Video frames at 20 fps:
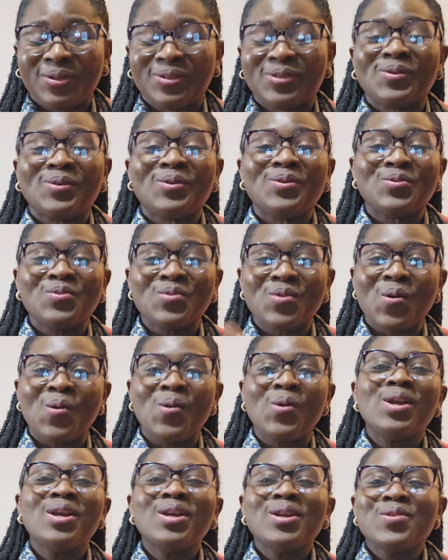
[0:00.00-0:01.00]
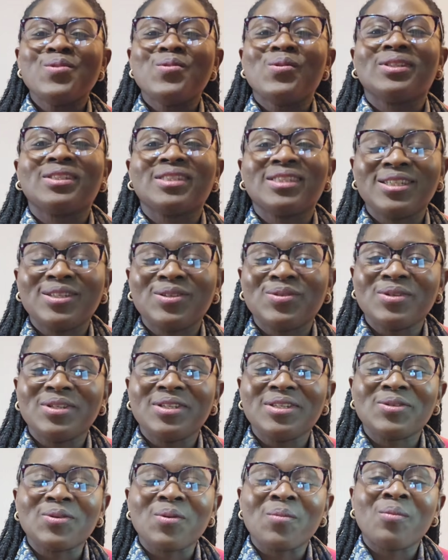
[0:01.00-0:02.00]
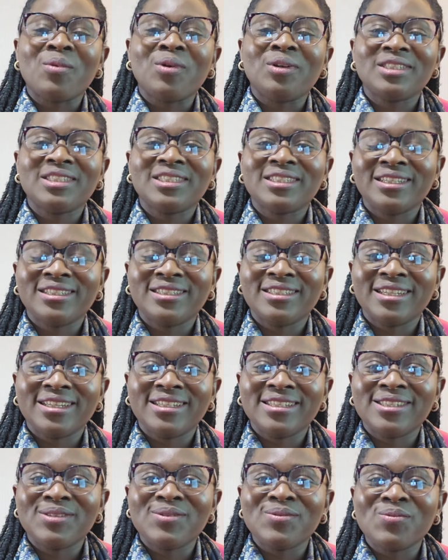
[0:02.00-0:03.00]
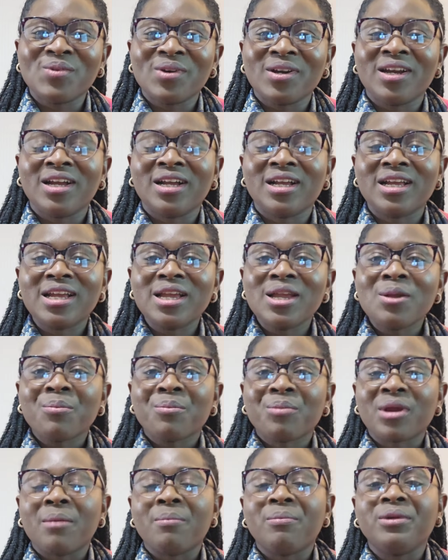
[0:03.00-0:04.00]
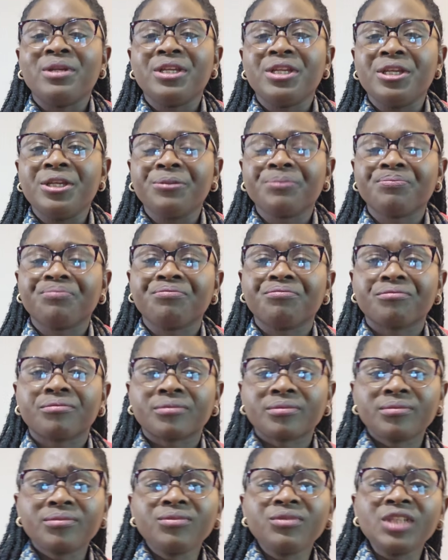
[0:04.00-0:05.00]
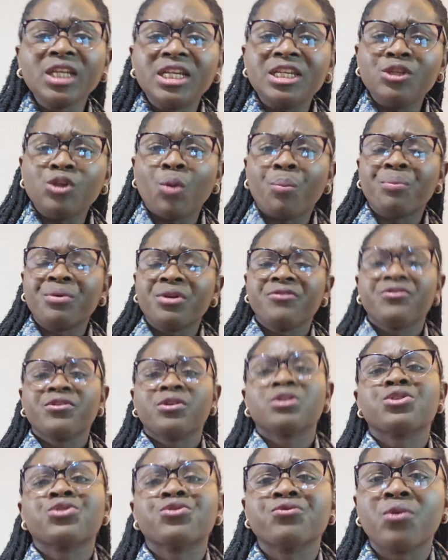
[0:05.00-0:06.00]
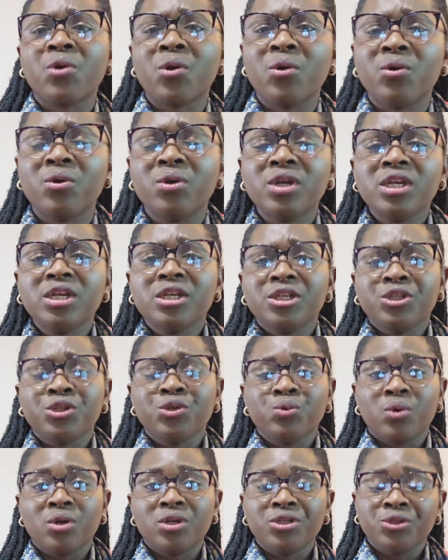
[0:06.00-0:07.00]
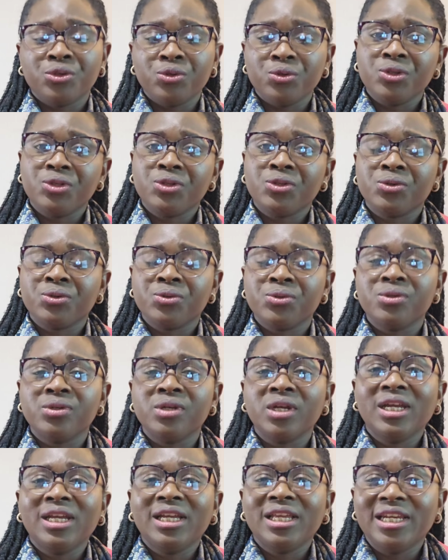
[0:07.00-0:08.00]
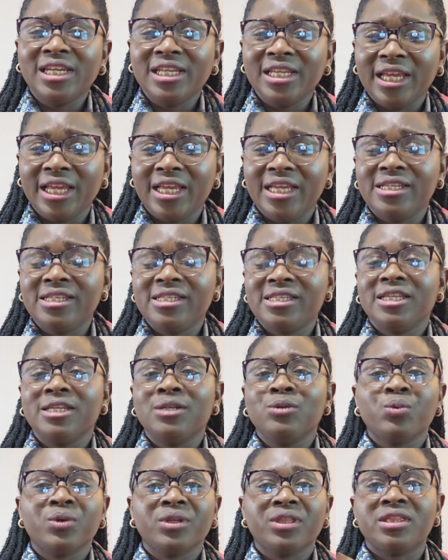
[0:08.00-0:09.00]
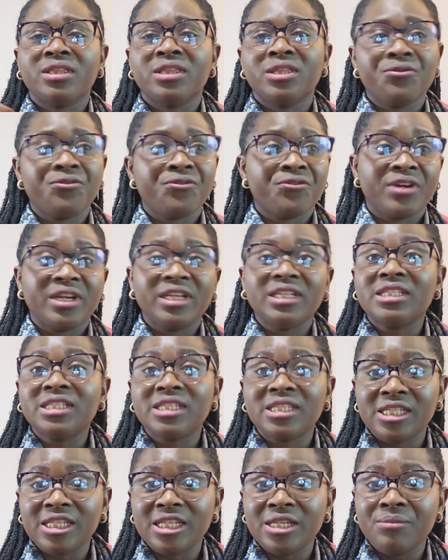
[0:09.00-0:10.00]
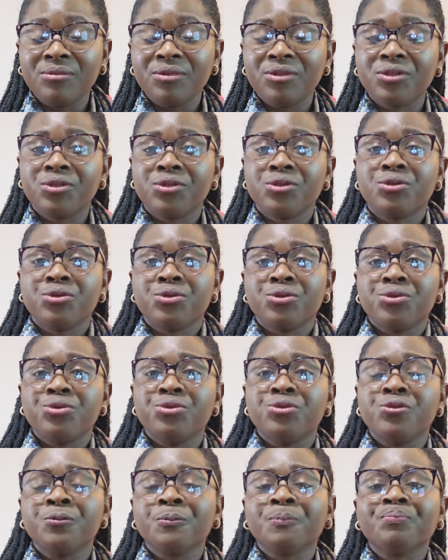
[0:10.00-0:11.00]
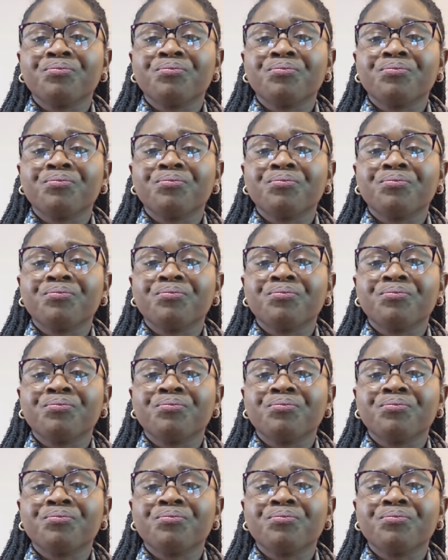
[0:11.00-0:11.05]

So you are still doing some multi-agency work. Probably in your previous role, you are used to liaising with different teams to